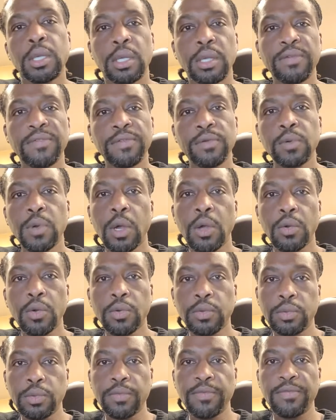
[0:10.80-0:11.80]
If you
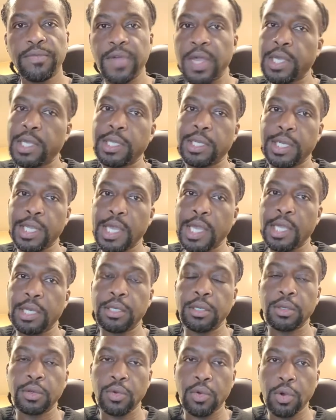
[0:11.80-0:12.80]
own vacant
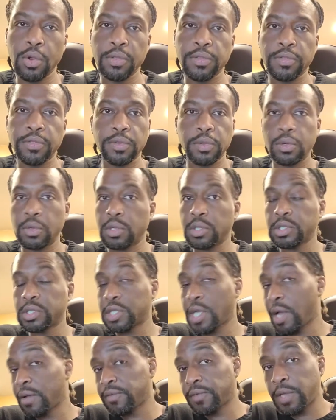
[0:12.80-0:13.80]
land in North or
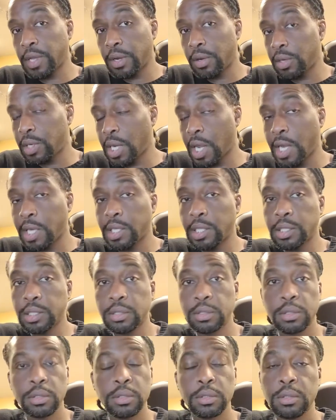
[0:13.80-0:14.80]
South
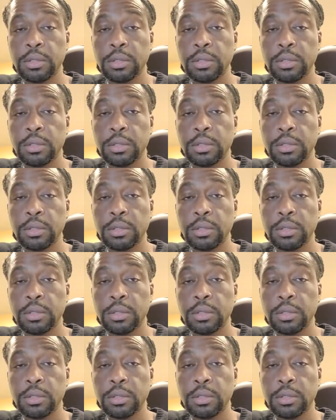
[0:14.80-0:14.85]
Carolina,